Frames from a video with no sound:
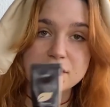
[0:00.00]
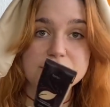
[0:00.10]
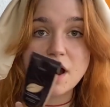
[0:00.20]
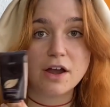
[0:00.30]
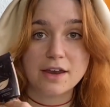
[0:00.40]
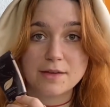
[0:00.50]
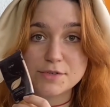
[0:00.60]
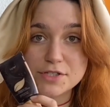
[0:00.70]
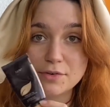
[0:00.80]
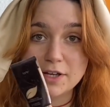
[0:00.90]
Tarte
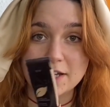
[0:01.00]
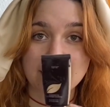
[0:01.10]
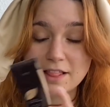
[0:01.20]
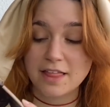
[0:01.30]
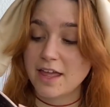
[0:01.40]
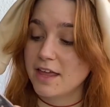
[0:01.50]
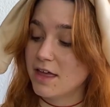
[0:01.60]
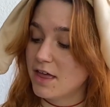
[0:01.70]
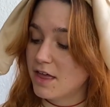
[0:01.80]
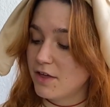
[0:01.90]
Amazonian Clay
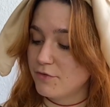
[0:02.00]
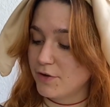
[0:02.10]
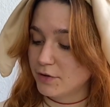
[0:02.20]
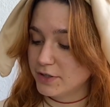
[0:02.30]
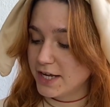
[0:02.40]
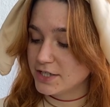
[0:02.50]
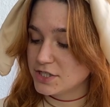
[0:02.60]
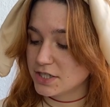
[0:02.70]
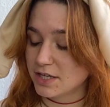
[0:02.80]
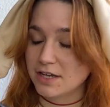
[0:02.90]

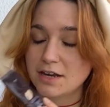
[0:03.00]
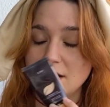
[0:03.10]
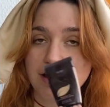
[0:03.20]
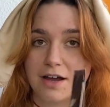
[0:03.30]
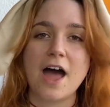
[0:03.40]
foundation.